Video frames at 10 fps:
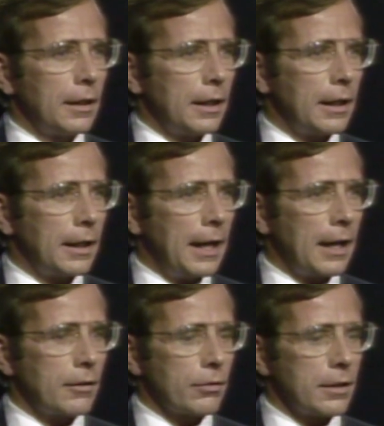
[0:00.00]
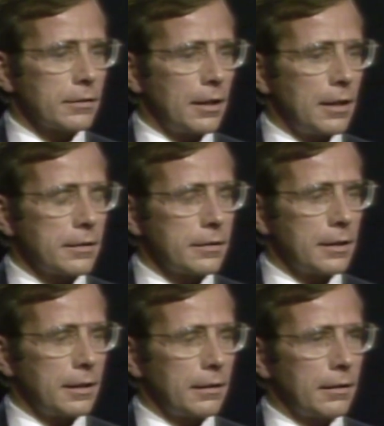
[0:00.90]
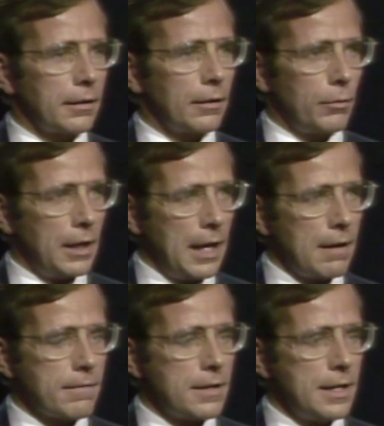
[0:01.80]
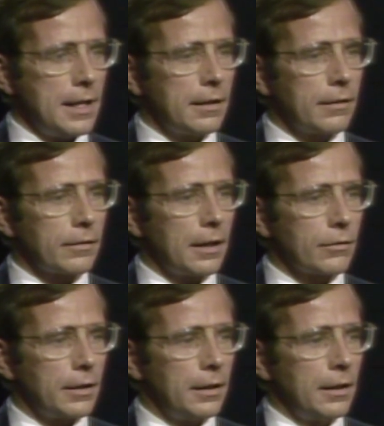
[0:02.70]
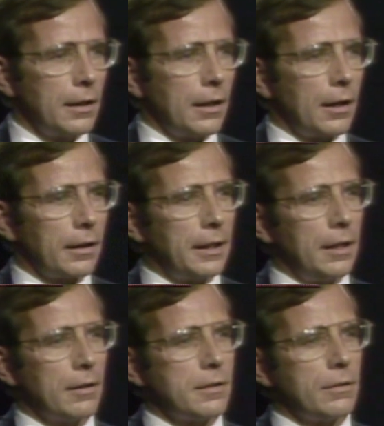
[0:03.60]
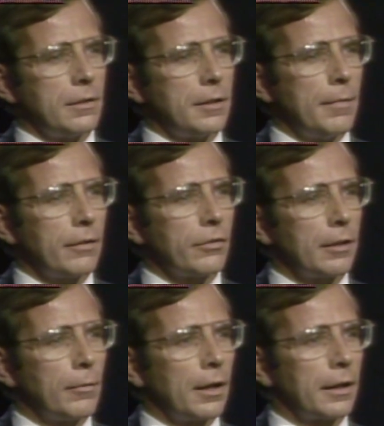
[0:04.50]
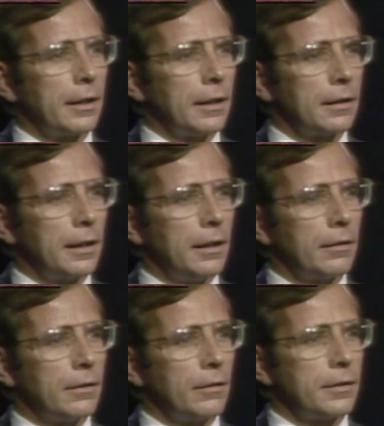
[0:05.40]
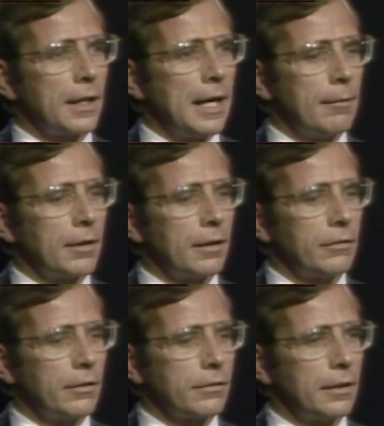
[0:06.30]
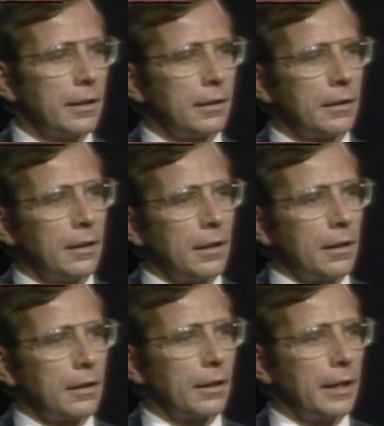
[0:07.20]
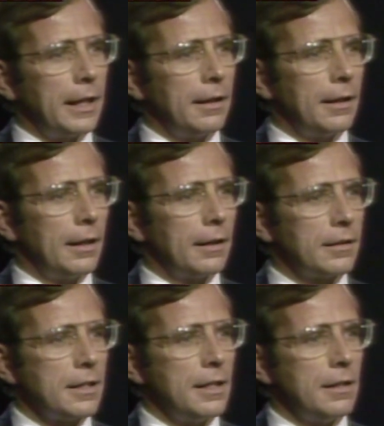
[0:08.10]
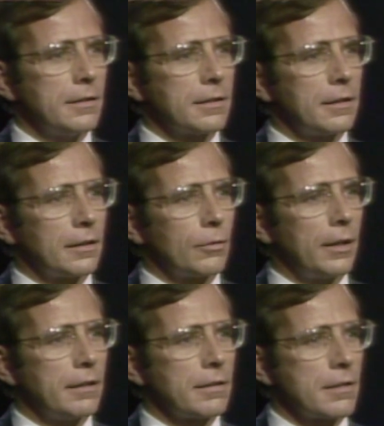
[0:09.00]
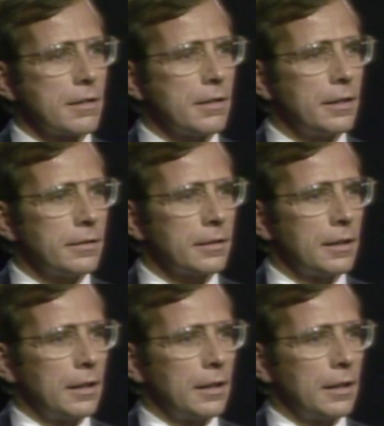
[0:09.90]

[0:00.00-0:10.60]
Antitrust laws that we have today in this country are geared to a domestic market and geared to a time that existed in the late teens and the 20s and 30s.